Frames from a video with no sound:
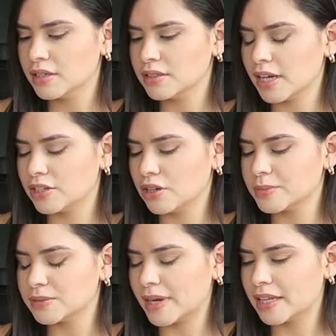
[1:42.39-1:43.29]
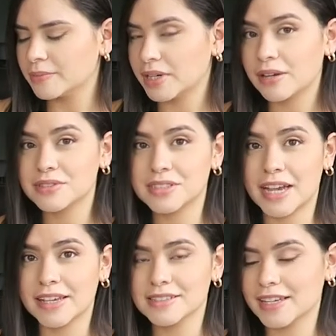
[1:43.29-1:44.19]
Yeah, I know I'm smiling, but I was
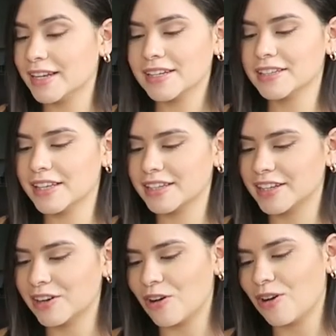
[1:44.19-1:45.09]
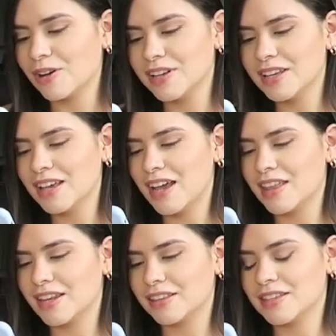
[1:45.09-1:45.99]
dying inside. I didn't like it at all.
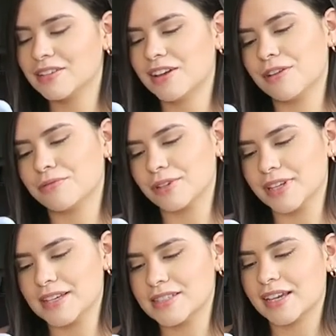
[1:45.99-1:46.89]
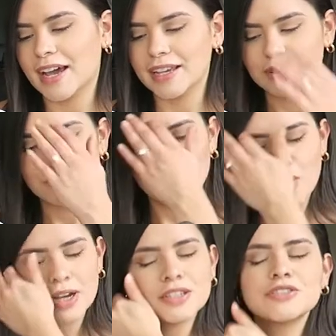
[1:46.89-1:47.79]
And I think I realized like I didn't
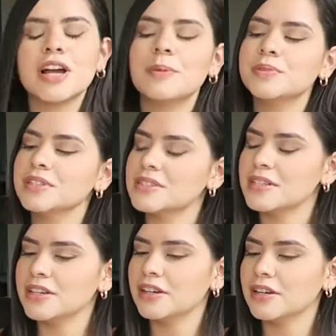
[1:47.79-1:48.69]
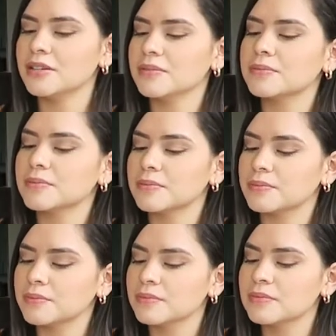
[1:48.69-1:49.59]
want strapless here.
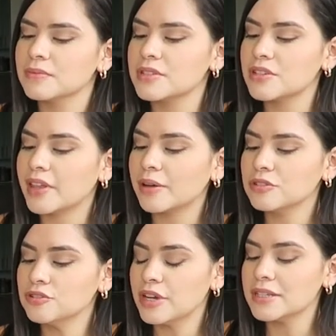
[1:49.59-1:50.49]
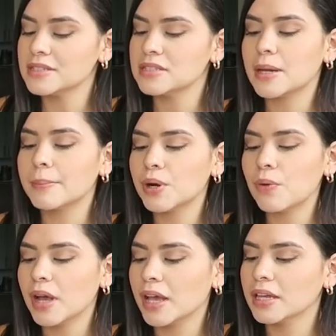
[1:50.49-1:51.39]
So that was dress number
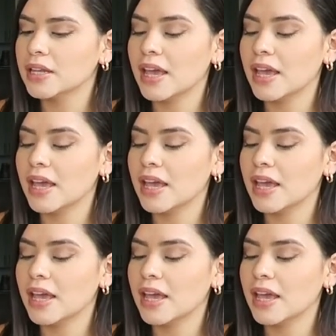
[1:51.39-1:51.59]
1.